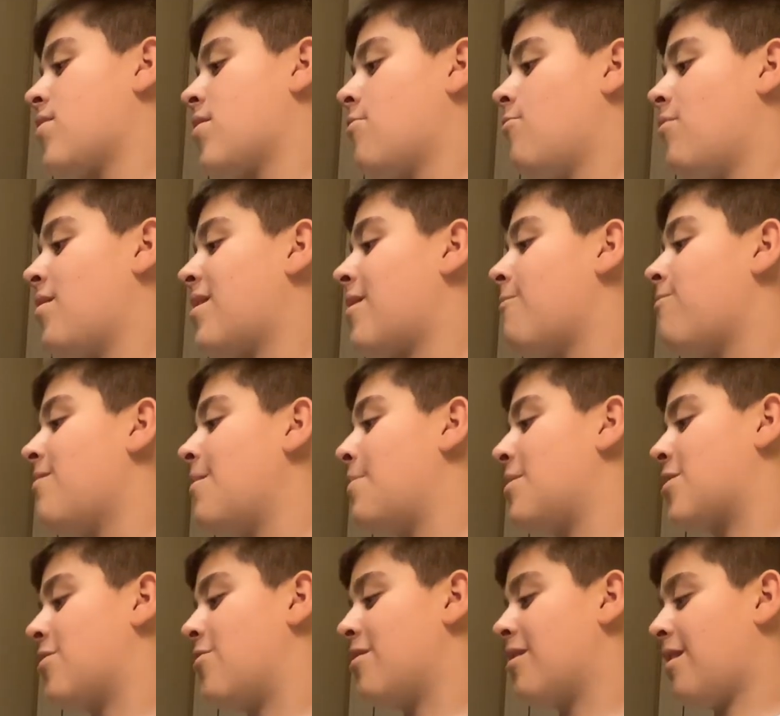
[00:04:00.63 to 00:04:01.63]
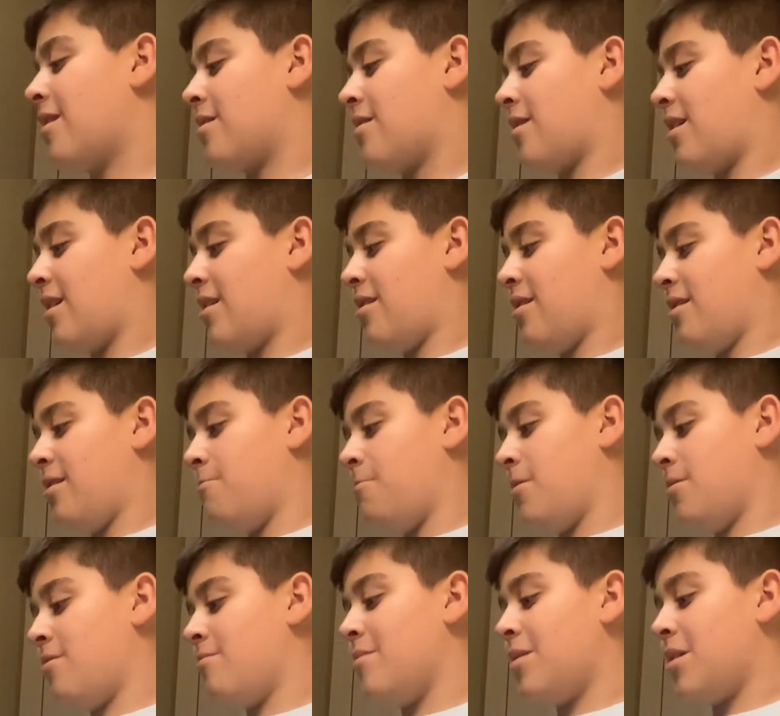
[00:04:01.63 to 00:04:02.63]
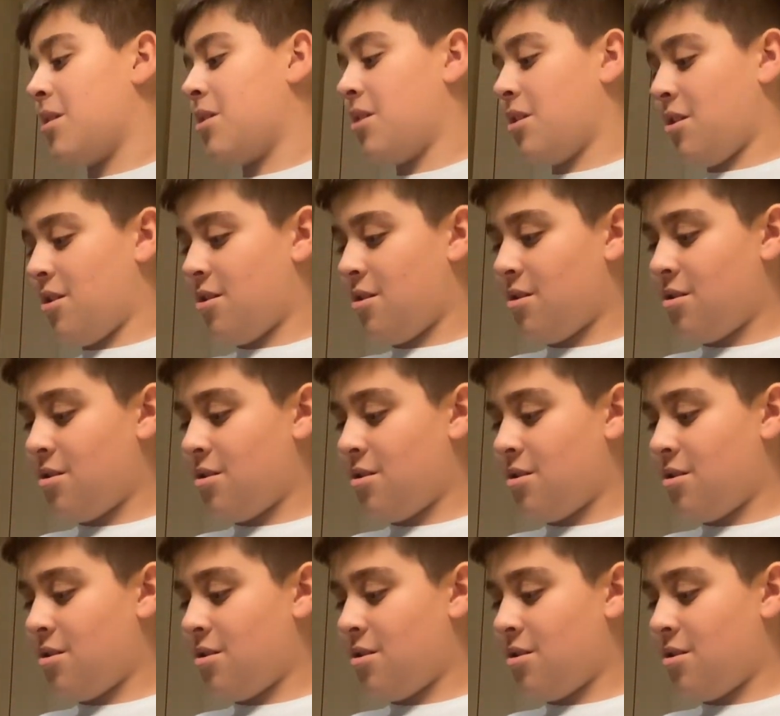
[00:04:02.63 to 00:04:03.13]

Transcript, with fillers: What the flip is going on? I didn't feel mist.